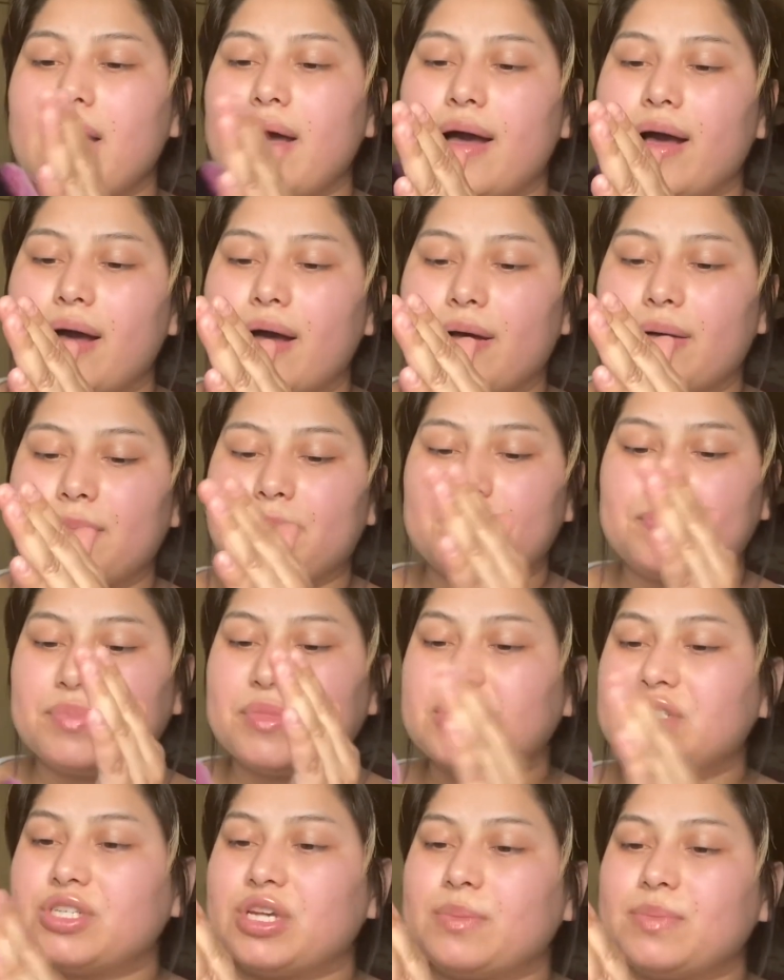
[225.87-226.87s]
The
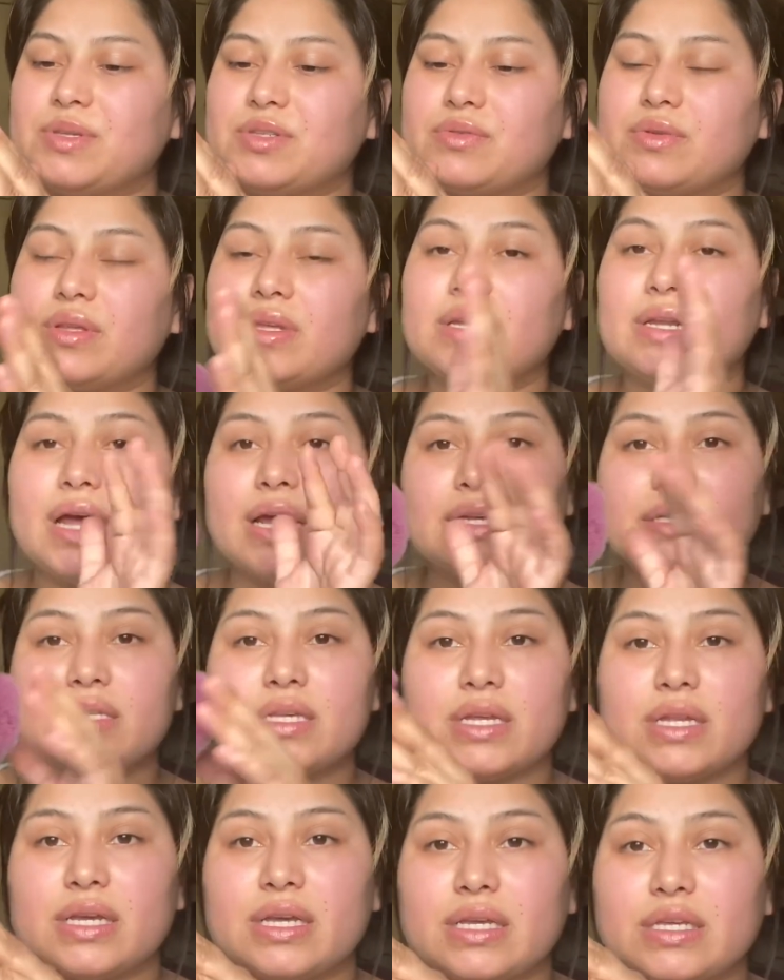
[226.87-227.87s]
shape is really nice.
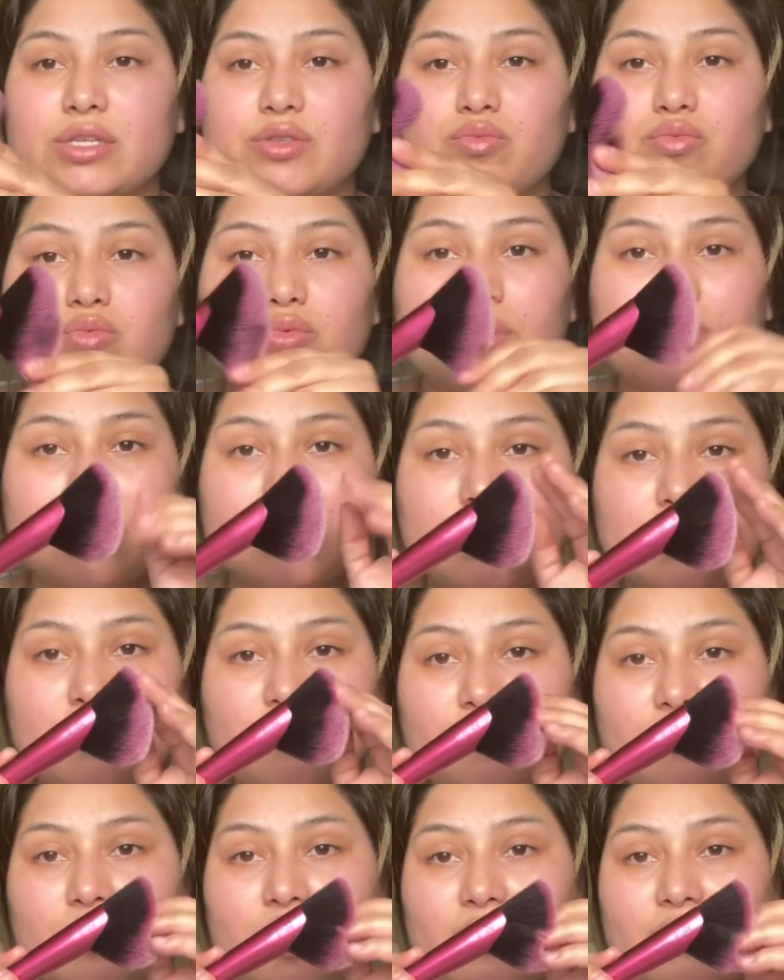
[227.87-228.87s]
It is really
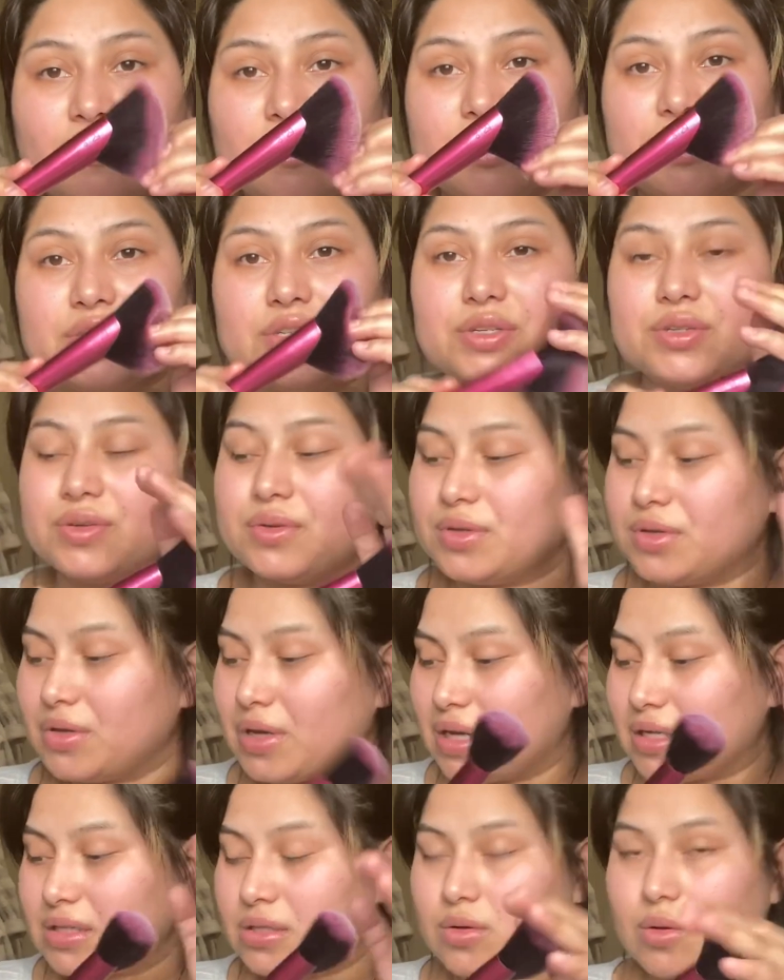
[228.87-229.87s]
fluffy too. You
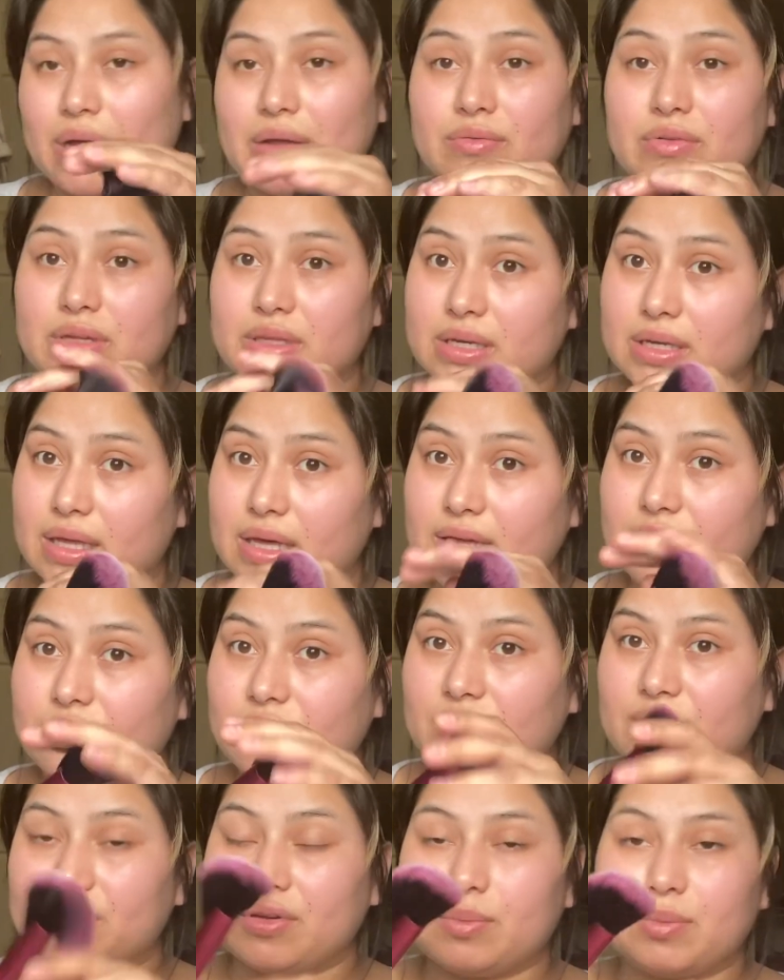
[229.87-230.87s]
guys know I really like
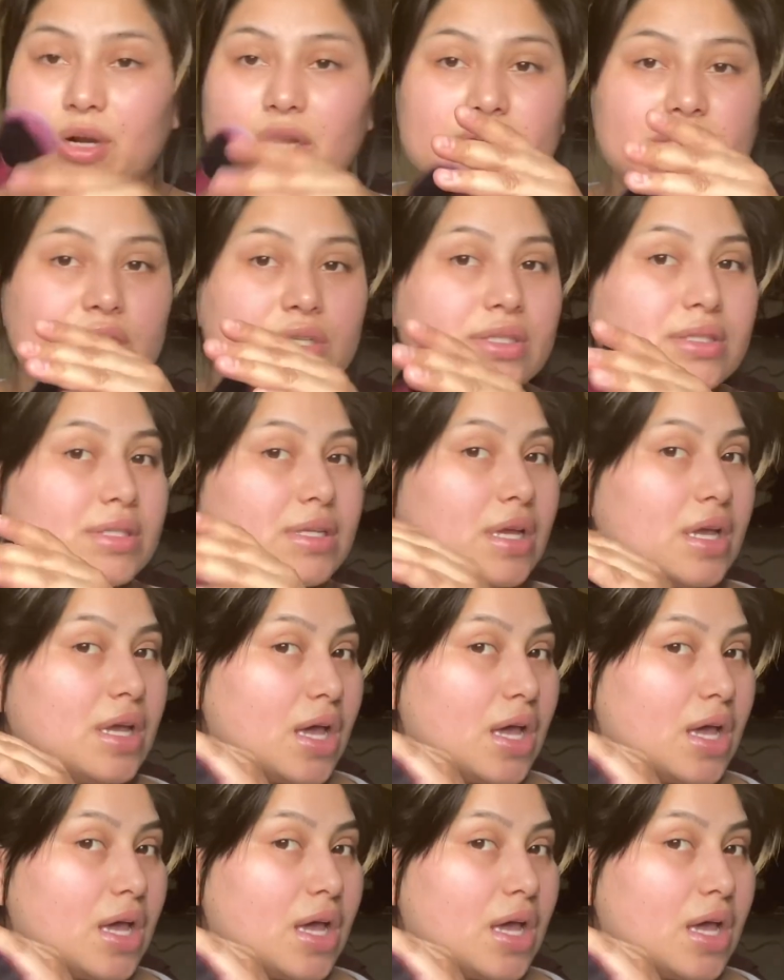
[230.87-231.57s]
fluffy brushes.